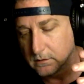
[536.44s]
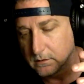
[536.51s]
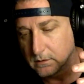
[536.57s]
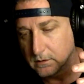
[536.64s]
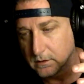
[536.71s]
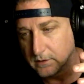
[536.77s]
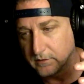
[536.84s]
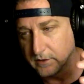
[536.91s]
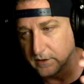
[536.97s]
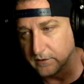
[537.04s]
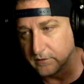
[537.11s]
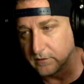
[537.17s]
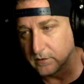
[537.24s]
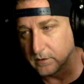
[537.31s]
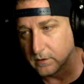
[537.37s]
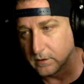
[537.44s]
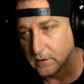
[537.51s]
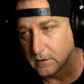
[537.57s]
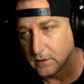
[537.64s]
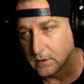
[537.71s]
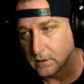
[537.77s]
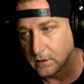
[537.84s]
he says,
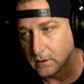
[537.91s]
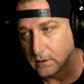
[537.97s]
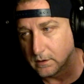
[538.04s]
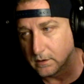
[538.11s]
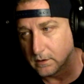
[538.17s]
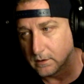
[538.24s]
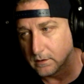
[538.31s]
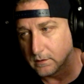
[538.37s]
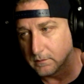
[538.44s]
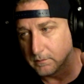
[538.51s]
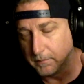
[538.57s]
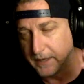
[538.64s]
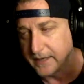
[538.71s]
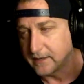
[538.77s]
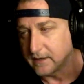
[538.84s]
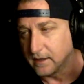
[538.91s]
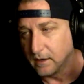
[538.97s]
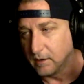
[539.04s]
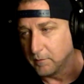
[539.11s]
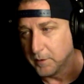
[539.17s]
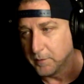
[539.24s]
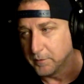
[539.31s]
Mike, I
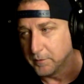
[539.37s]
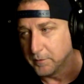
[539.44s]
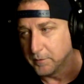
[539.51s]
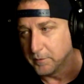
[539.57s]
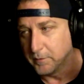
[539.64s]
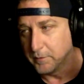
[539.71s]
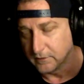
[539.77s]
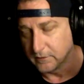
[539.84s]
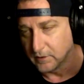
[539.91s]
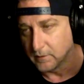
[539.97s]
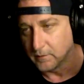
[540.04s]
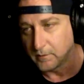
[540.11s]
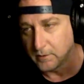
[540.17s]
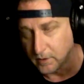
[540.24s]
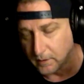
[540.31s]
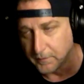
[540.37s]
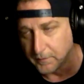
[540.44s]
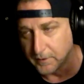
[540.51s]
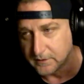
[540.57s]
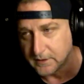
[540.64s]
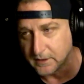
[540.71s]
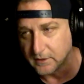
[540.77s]
remember that. He goes, I'm going
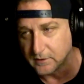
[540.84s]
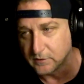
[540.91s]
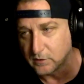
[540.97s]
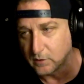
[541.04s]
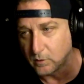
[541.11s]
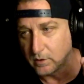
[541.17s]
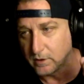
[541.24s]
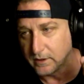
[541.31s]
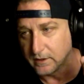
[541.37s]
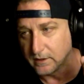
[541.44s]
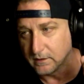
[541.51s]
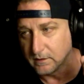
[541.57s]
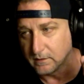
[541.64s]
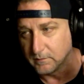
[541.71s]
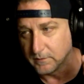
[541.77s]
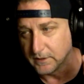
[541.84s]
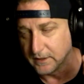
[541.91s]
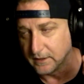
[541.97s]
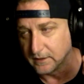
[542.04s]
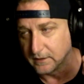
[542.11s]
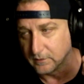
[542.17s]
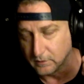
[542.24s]
to tell you a story. And my
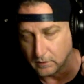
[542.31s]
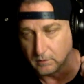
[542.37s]
dad goes, oh,